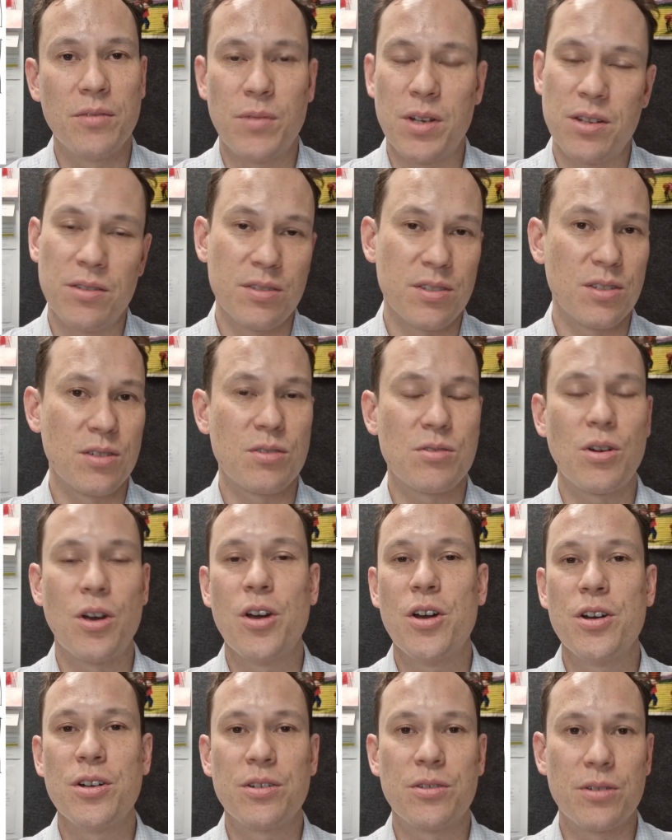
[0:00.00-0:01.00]
whether it's a
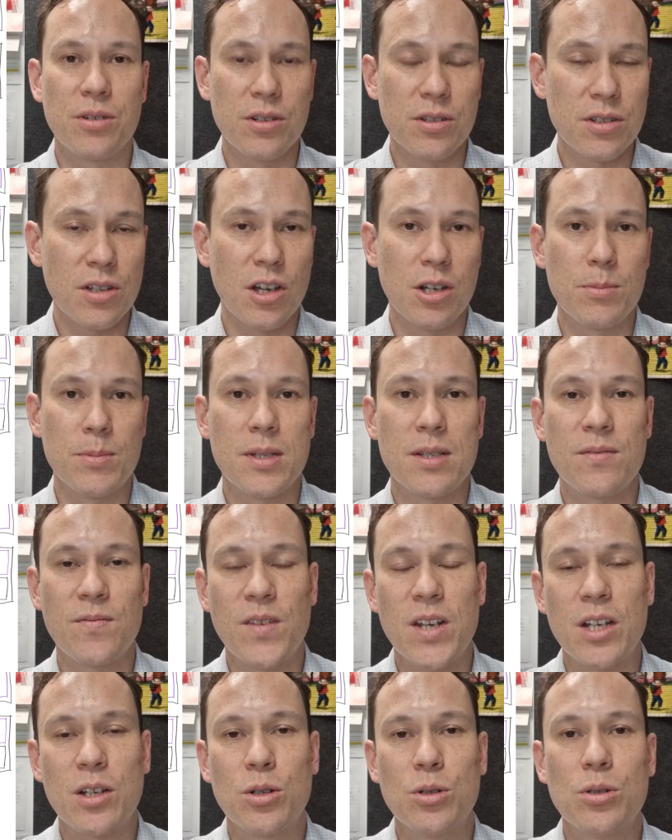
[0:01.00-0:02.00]
drone or an autonomous
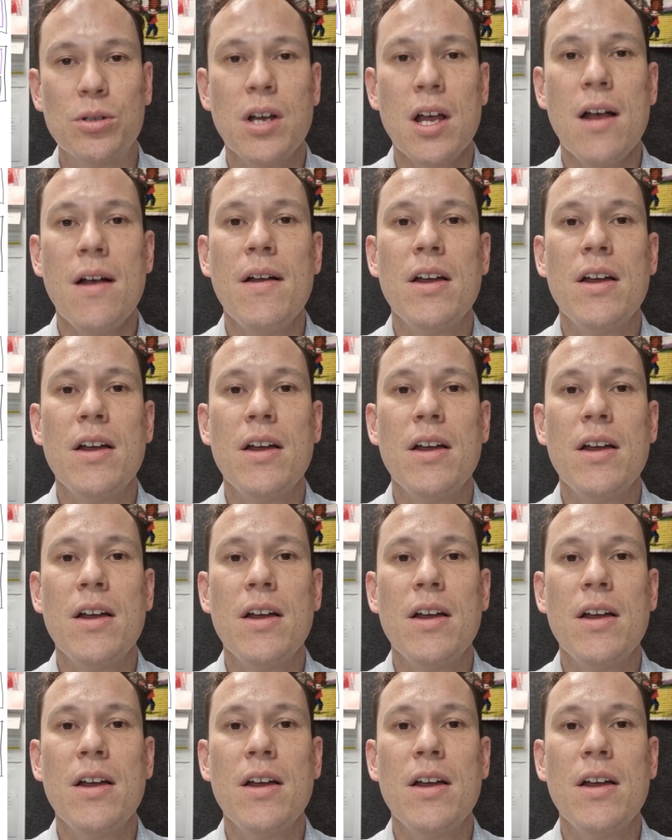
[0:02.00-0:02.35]
vehicle.